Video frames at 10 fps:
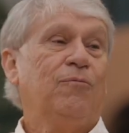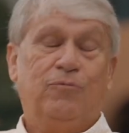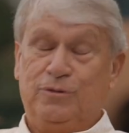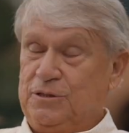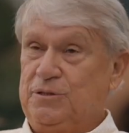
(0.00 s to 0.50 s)

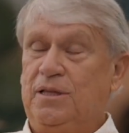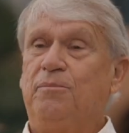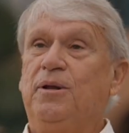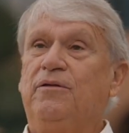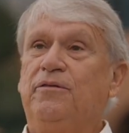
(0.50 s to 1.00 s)
which is in the
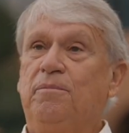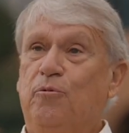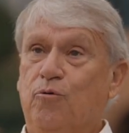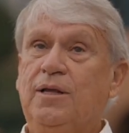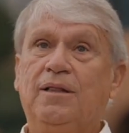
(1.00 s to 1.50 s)
middle of the
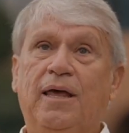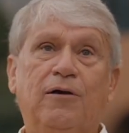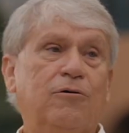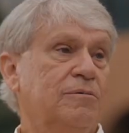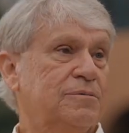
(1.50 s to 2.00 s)
marine
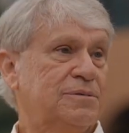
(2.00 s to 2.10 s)
layer,